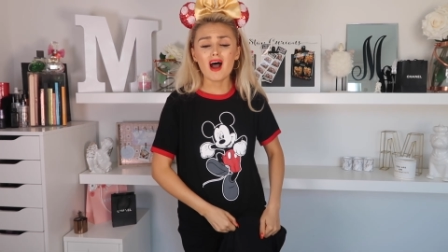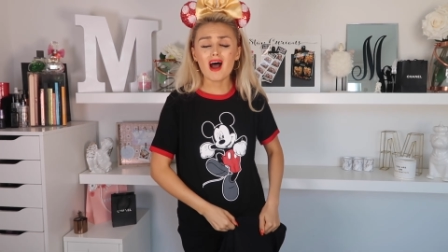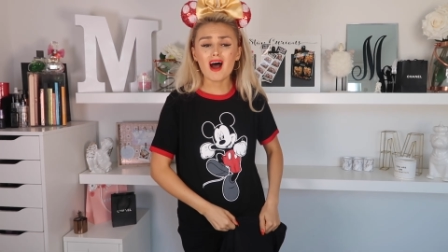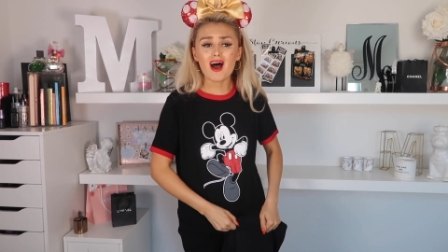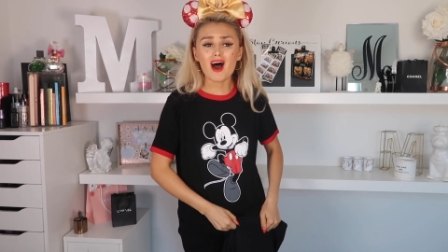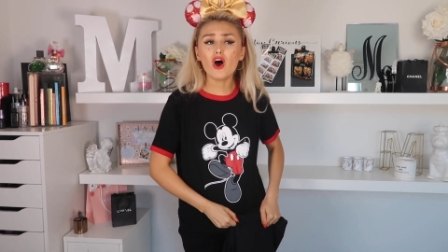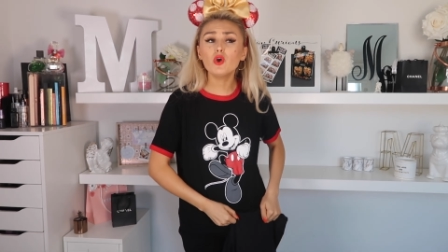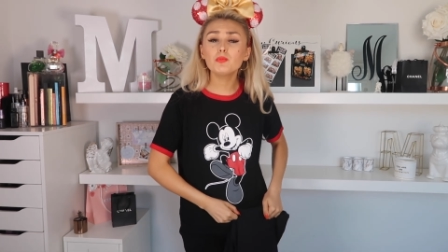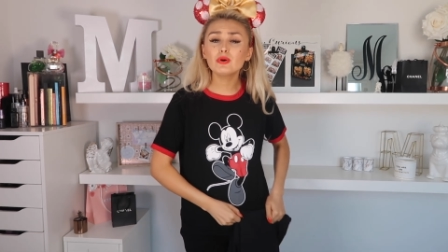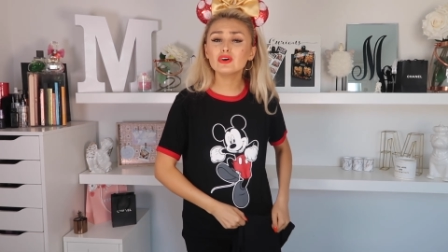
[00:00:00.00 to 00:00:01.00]
uh,
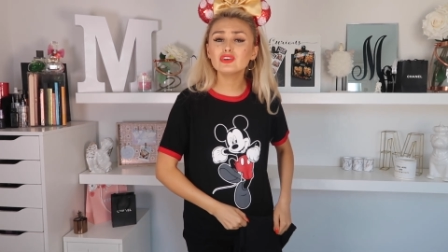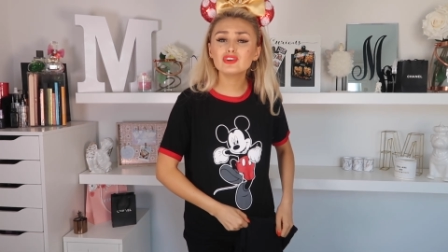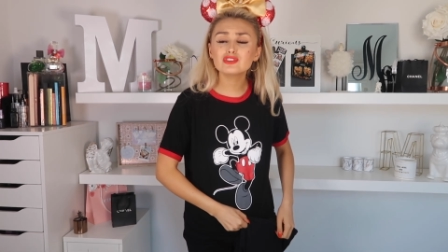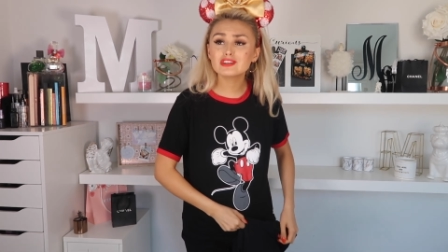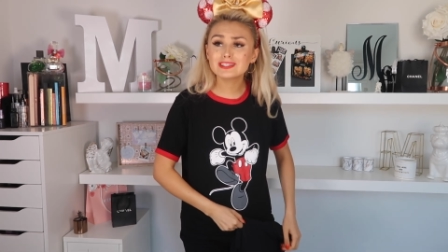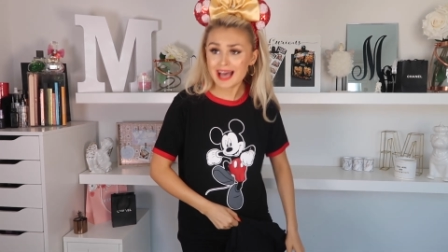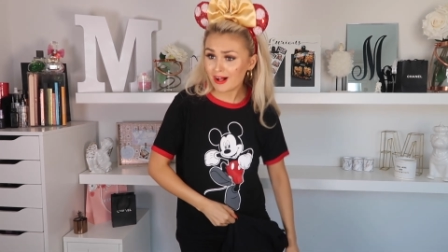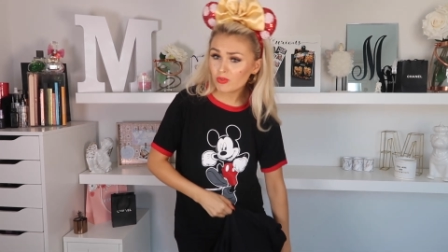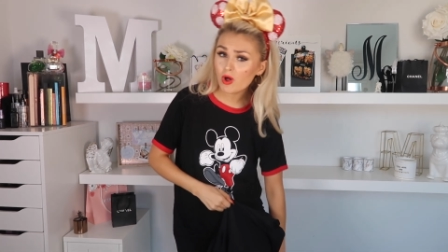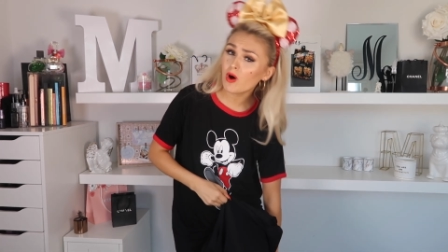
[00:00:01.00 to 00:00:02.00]
open to
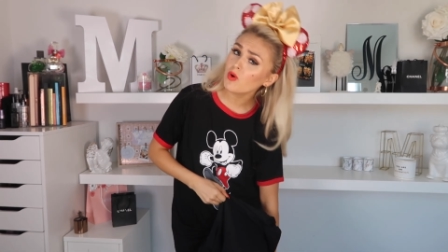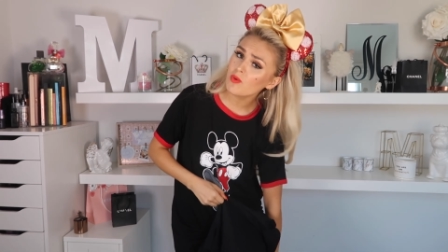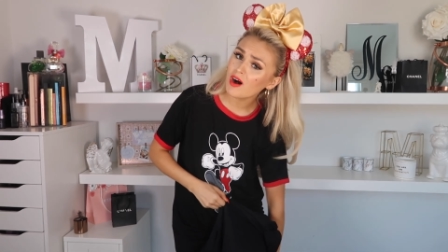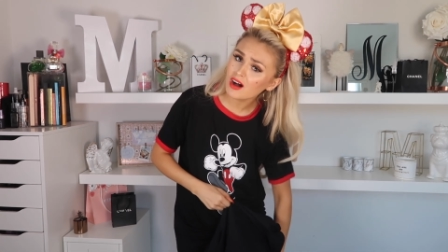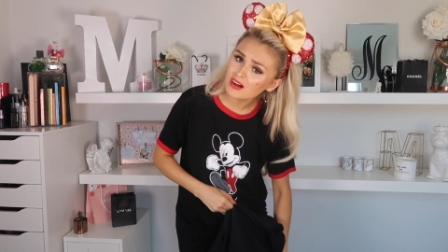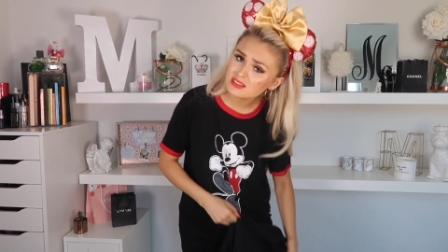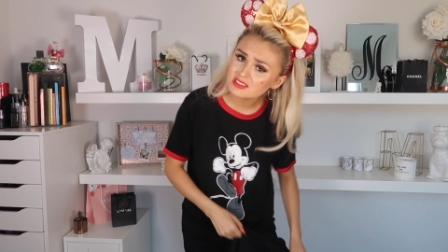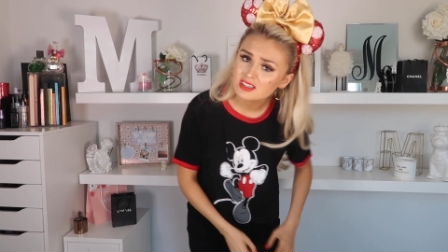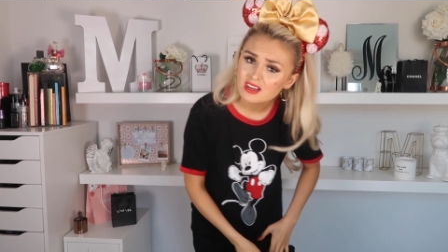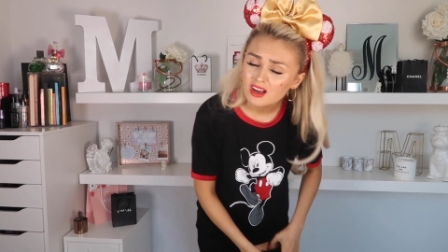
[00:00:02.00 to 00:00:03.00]
tell the whole
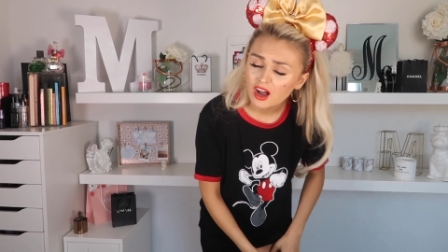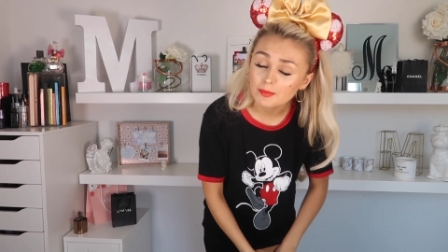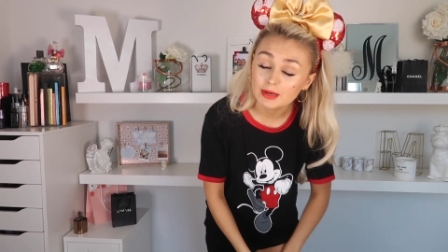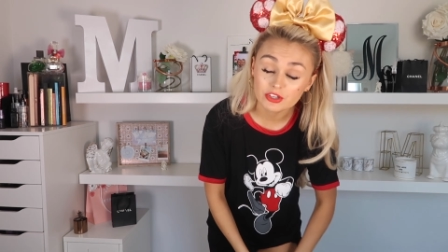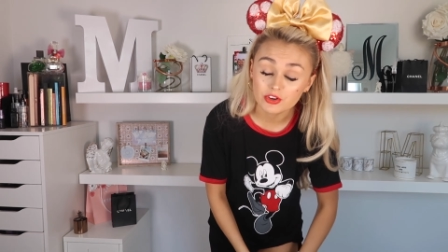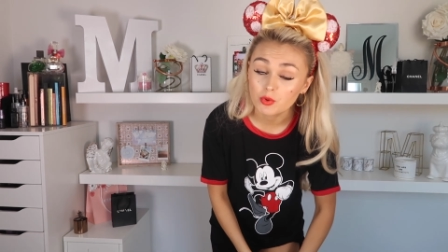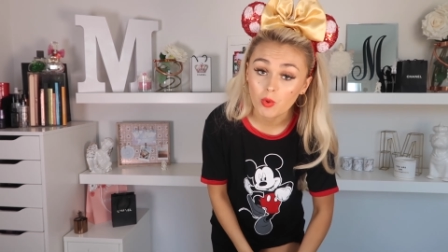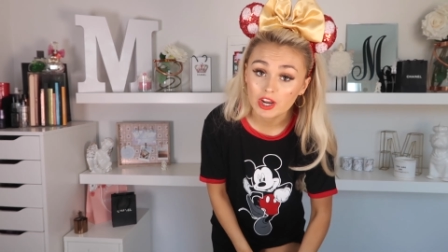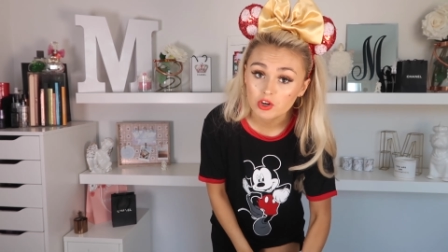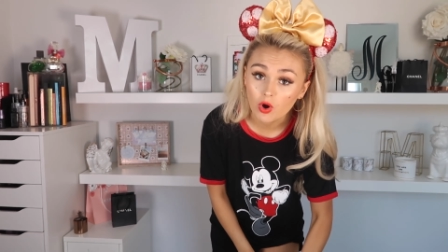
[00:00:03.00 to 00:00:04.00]
world I mean, I don't know why